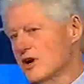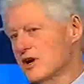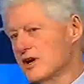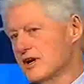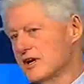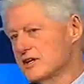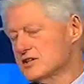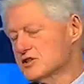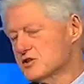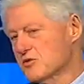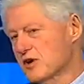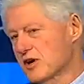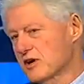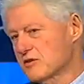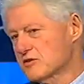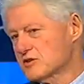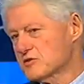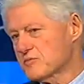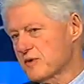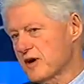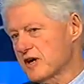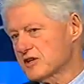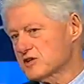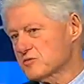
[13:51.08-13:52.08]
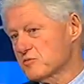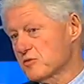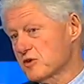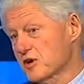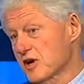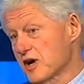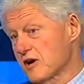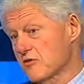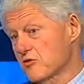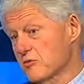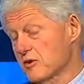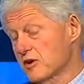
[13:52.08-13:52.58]
what it is to run a
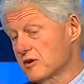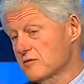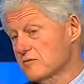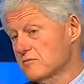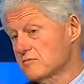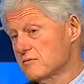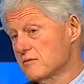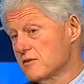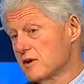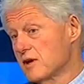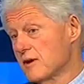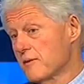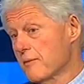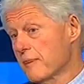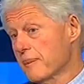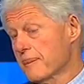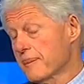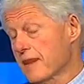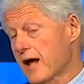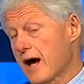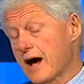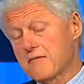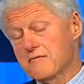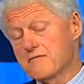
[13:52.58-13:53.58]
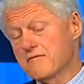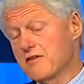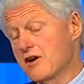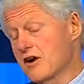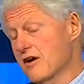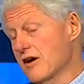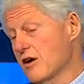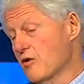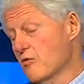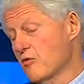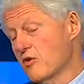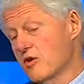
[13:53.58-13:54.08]
responsible government. I'm
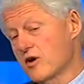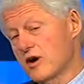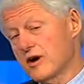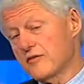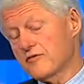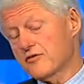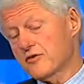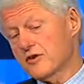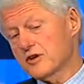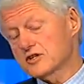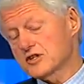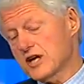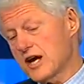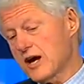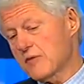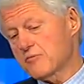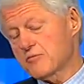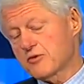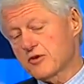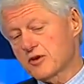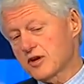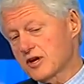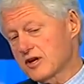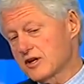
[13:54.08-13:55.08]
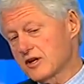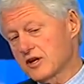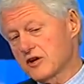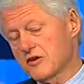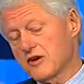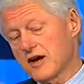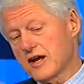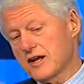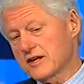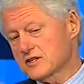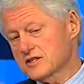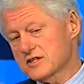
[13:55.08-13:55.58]
very worried, for example, in the
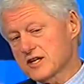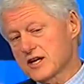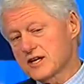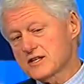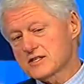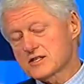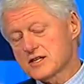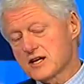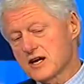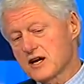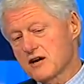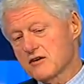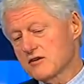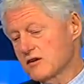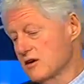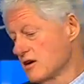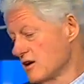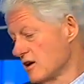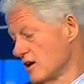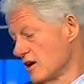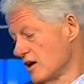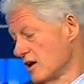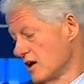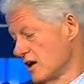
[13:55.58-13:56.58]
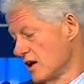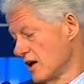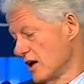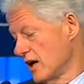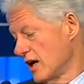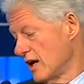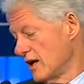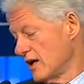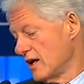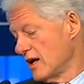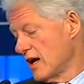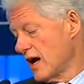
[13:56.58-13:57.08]
United States now,
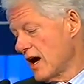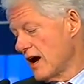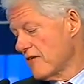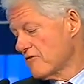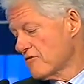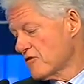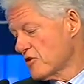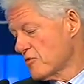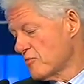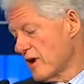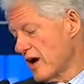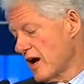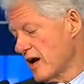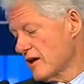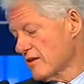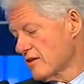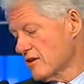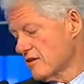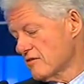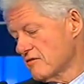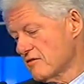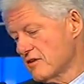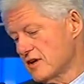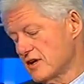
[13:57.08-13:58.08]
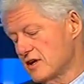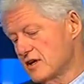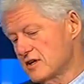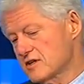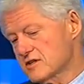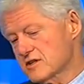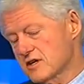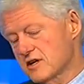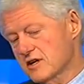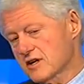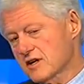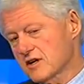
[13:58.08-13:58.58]
in the aftermath of
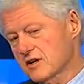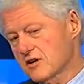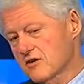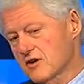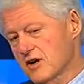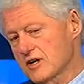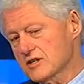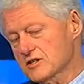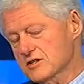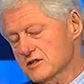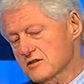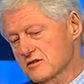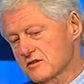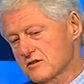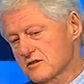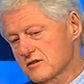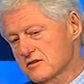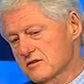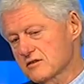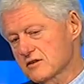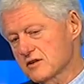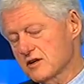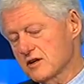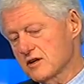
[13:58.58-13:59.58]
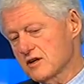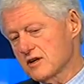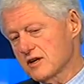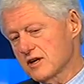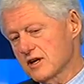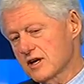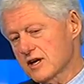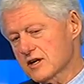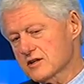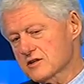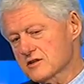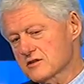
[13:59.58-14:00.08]
these congressional
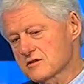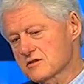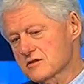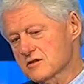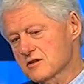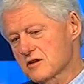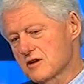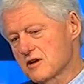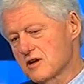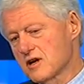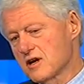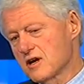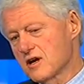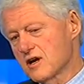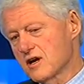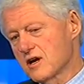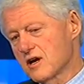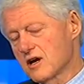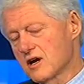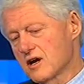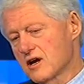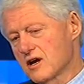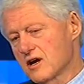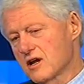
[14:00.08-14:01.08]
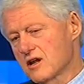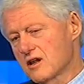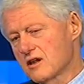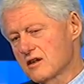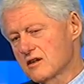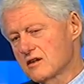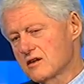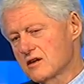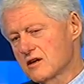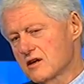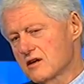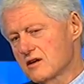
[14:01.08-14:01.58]
elections,
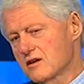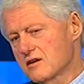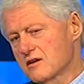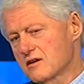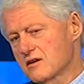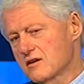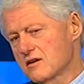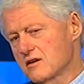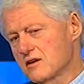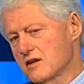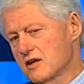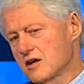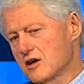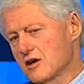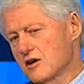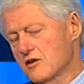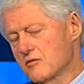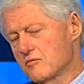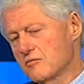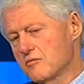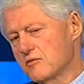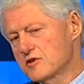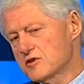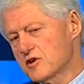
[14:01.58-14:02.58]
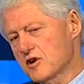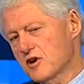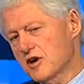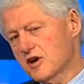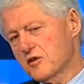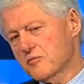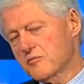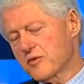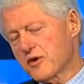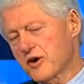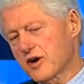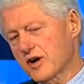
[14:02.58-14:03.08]
the
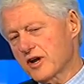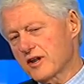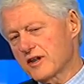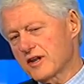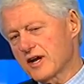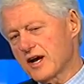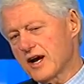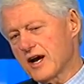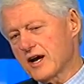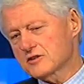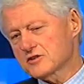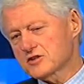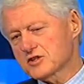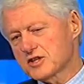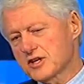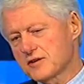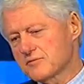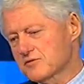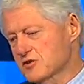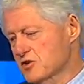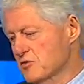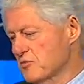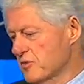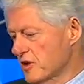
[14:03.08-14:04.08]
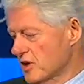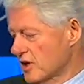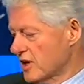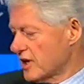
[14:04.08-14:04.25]
majority party in the House seems to